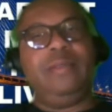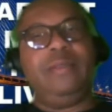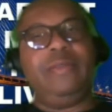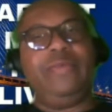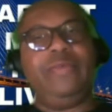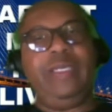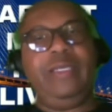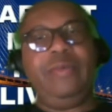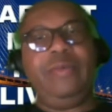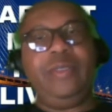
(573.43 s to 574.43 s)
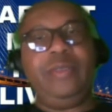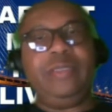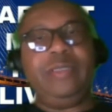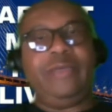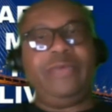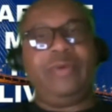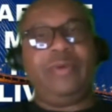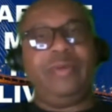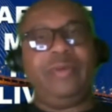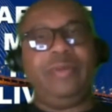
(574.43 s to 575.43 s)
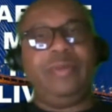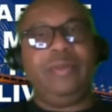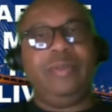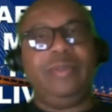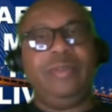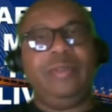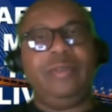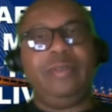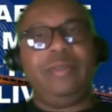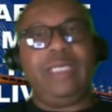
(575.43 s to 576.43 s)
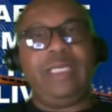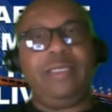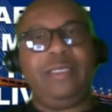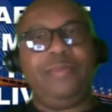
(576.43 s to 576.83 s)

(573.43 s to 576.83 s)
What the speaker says: For anyone who's ever been